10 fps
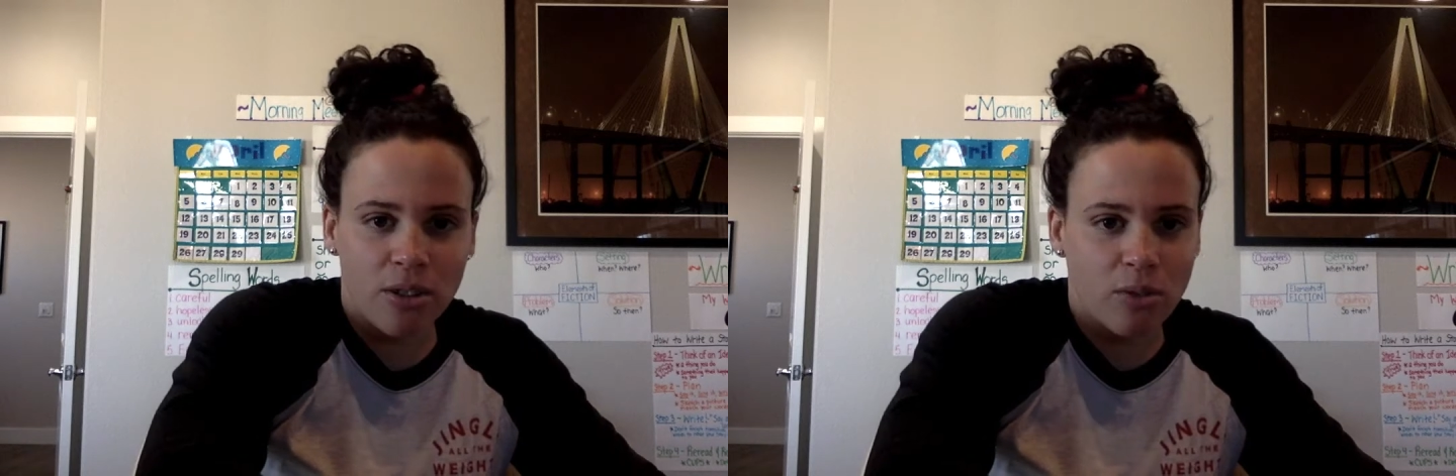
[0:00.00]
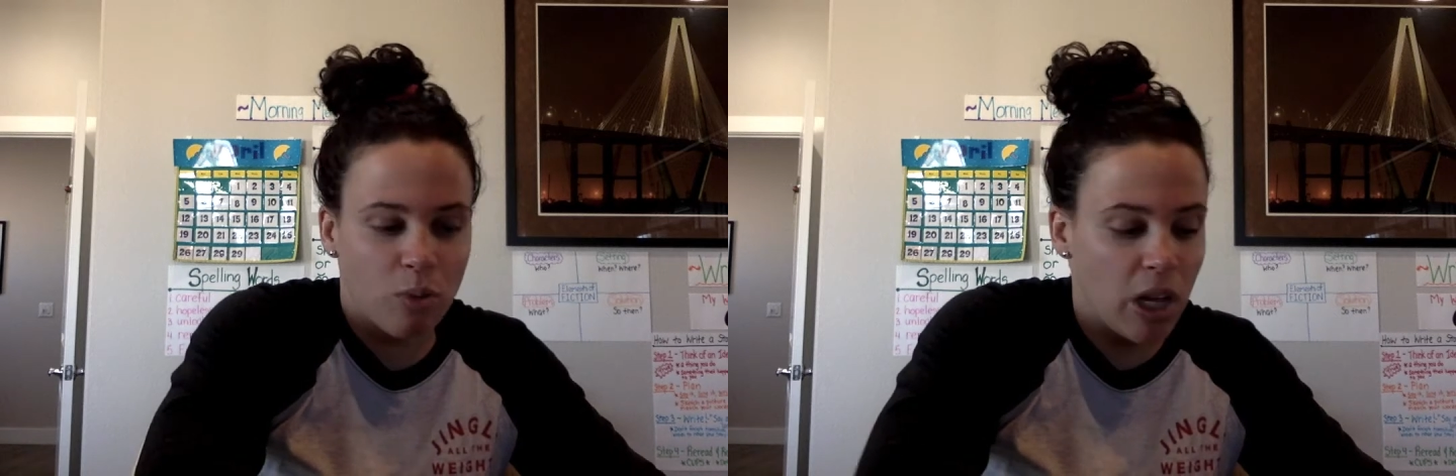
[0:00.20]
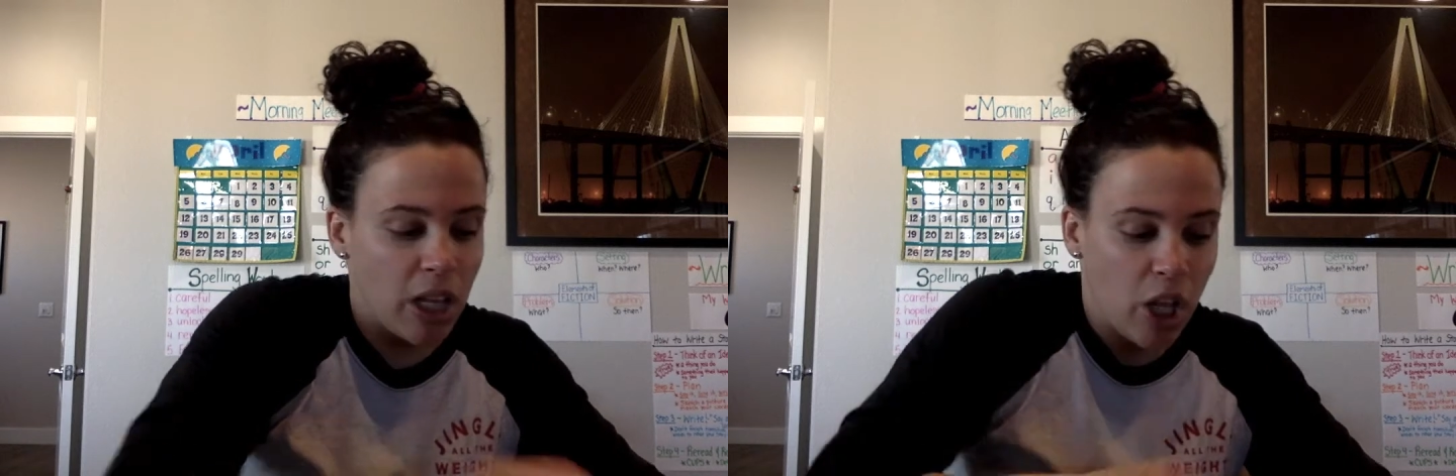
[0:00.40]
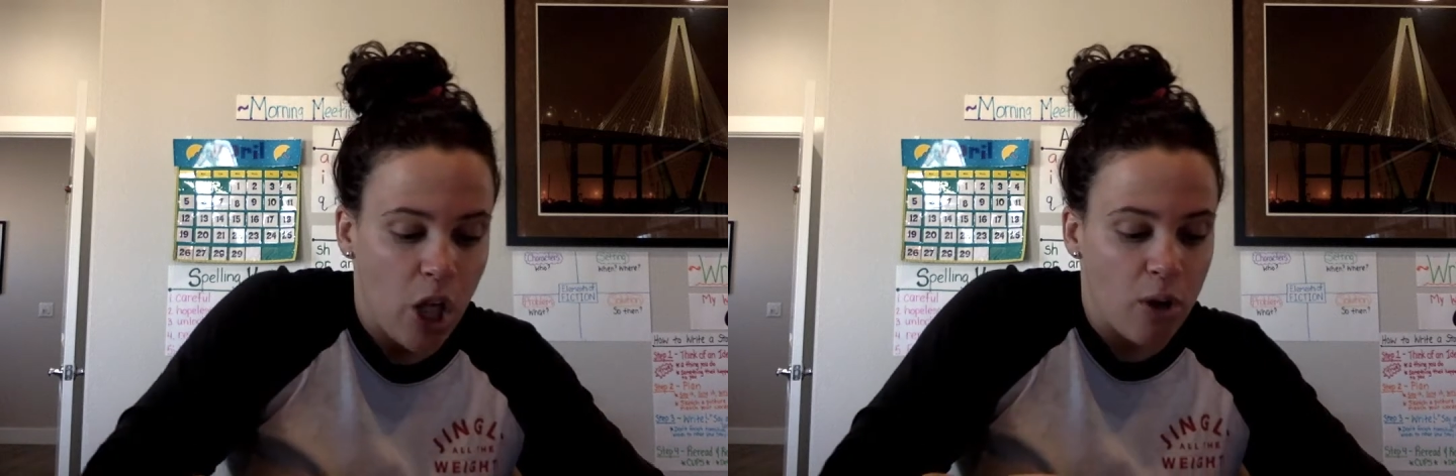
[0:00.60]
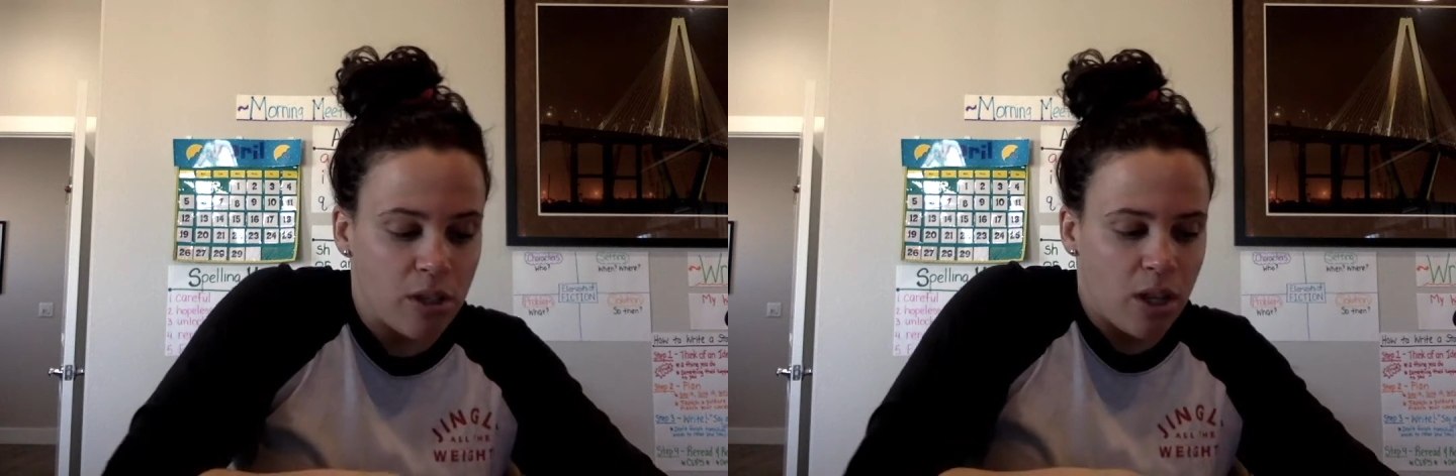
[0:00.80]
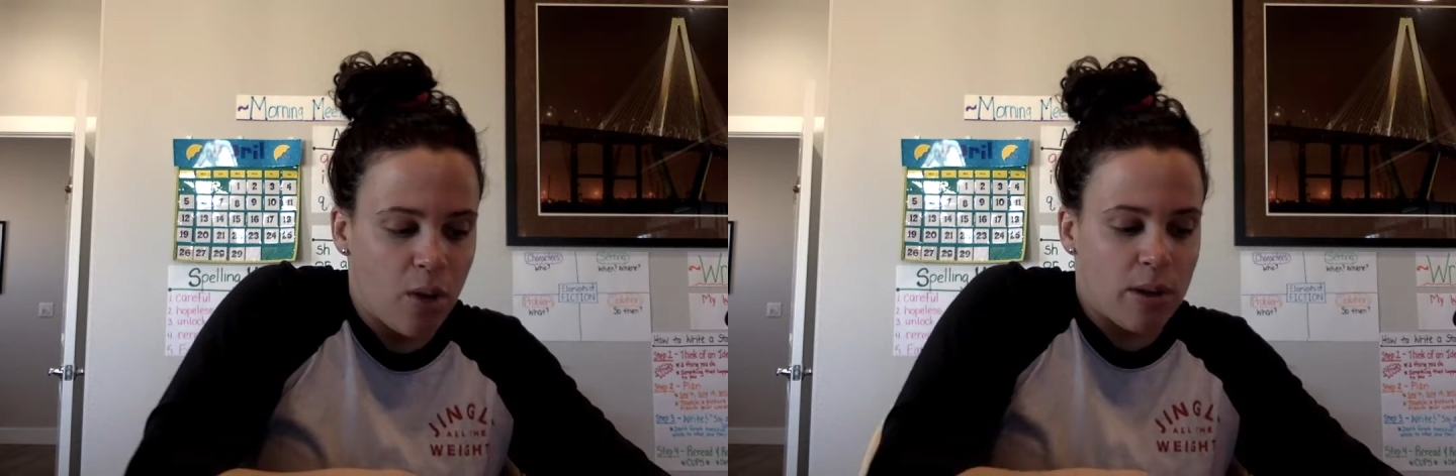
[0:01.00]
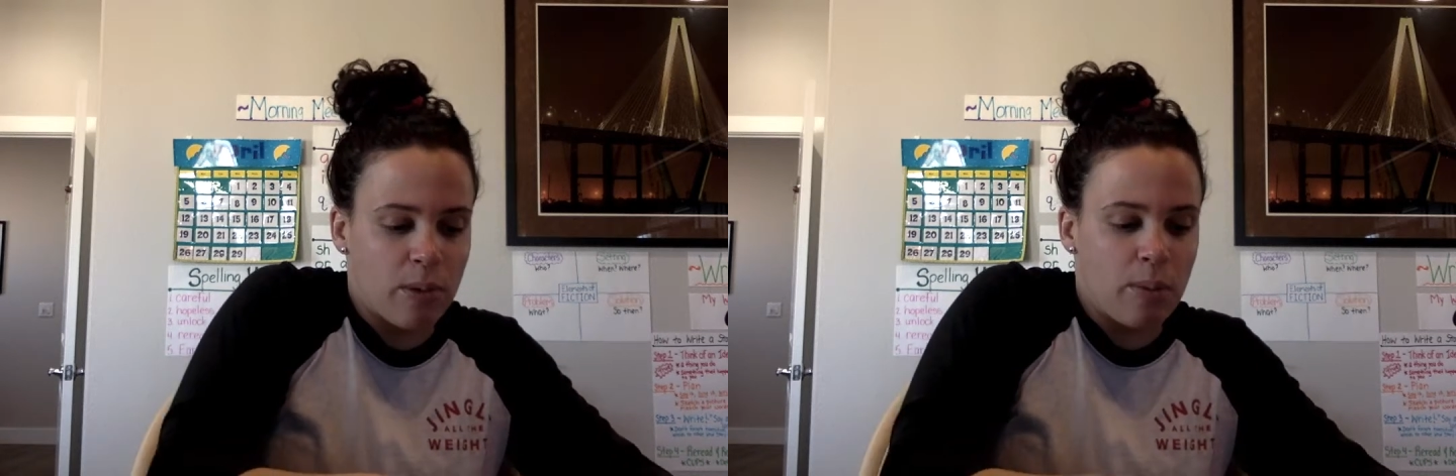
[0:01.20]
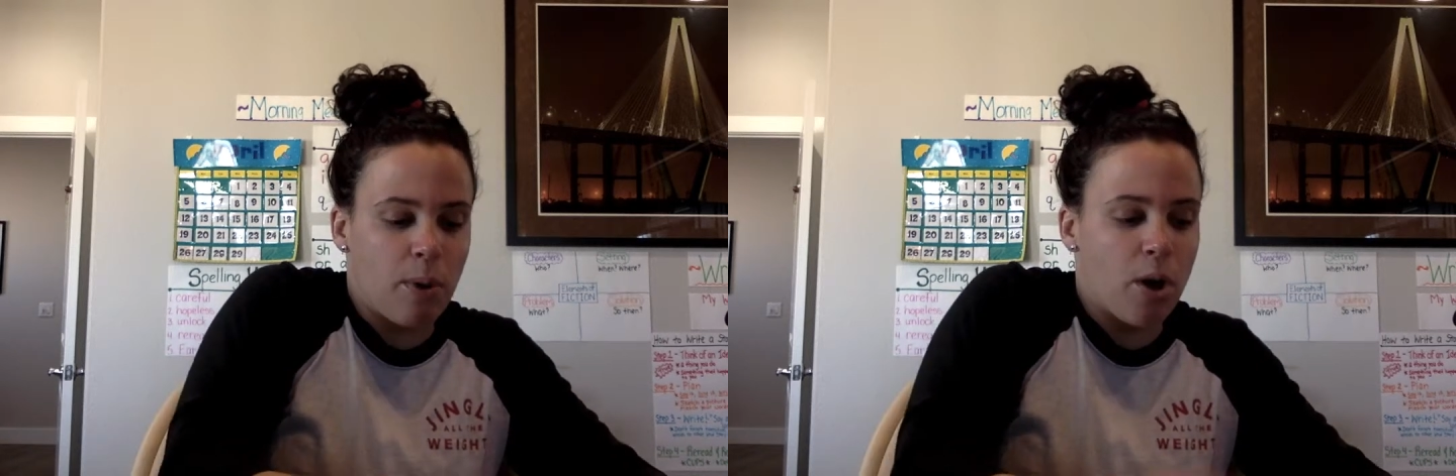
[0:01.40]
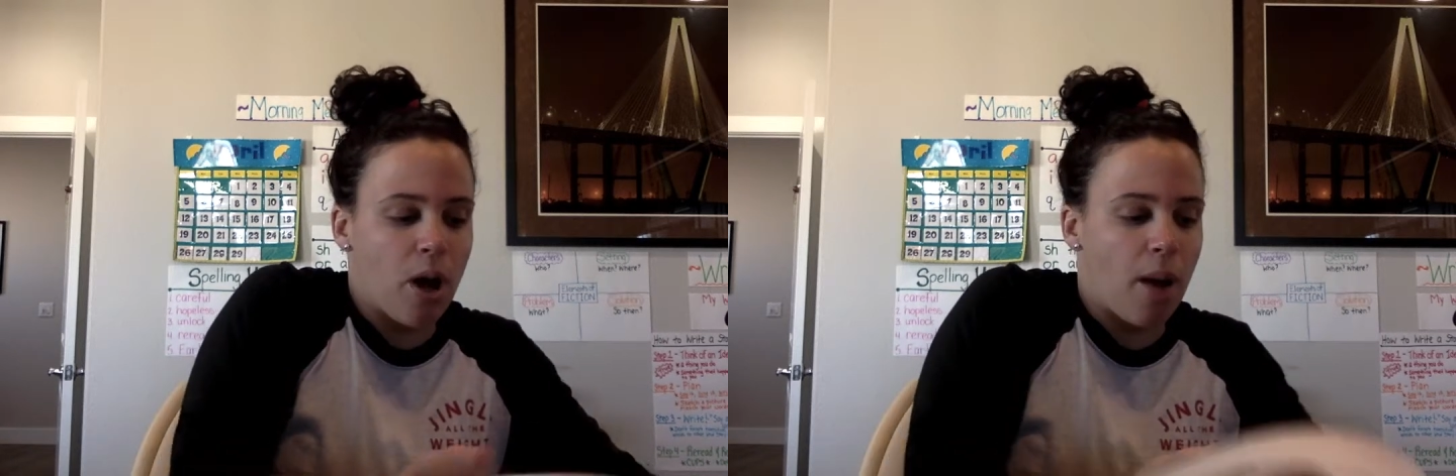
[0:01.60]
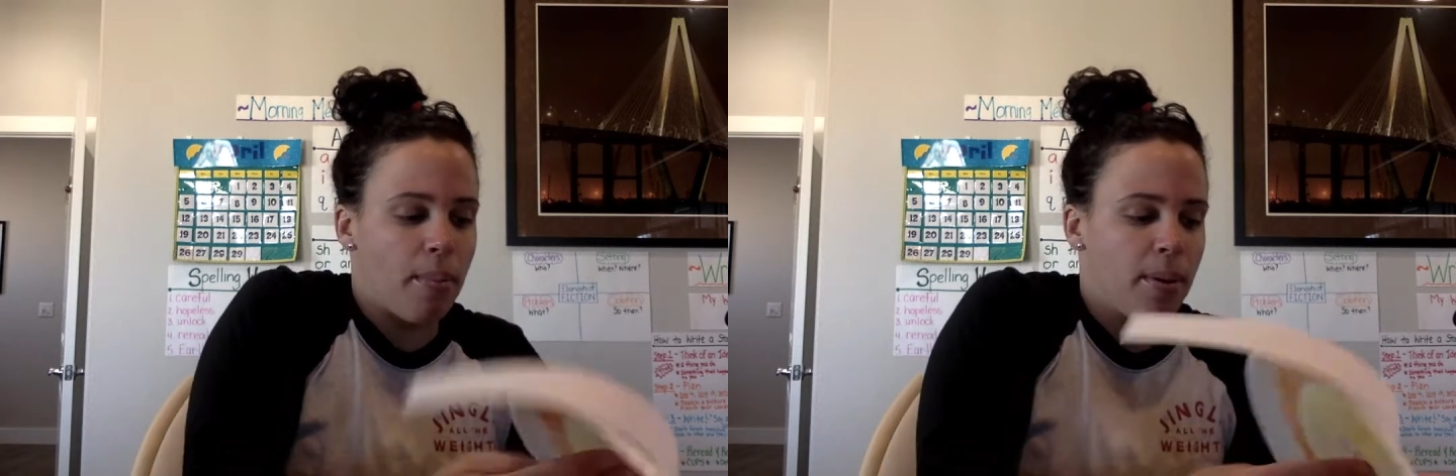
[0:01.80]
really close, otherwise we'd burn up.